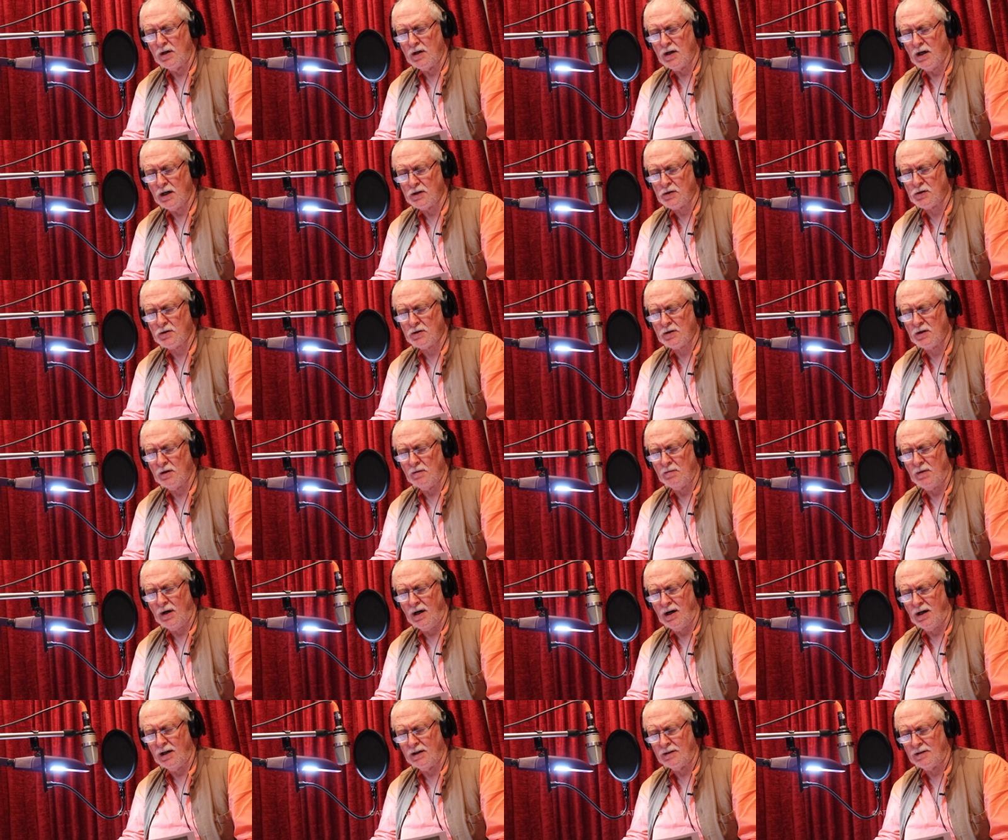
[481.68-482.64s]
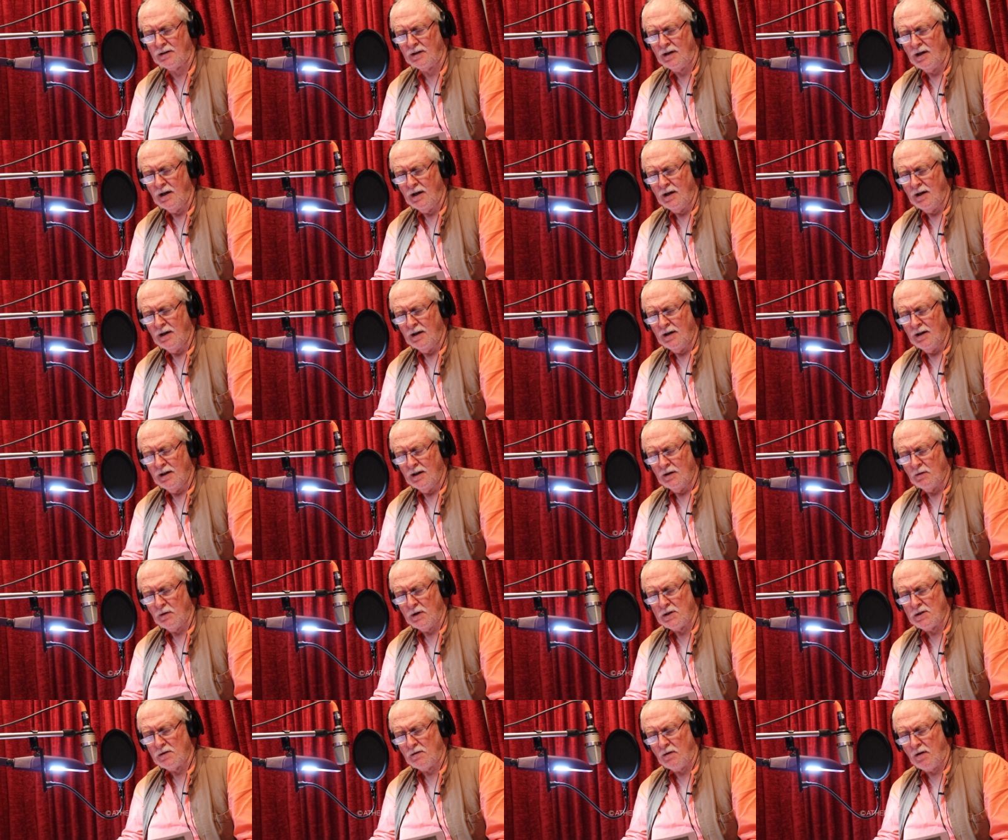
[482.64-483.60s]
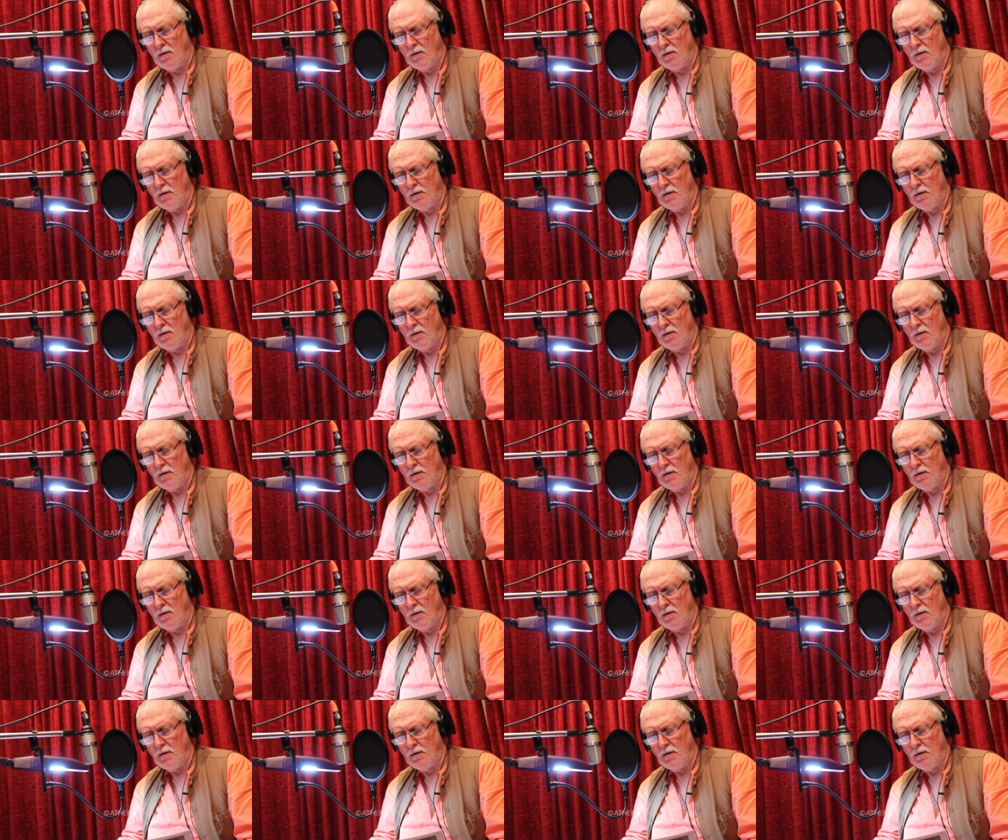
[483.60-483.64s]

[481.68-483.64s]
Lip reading: in Ashkabad was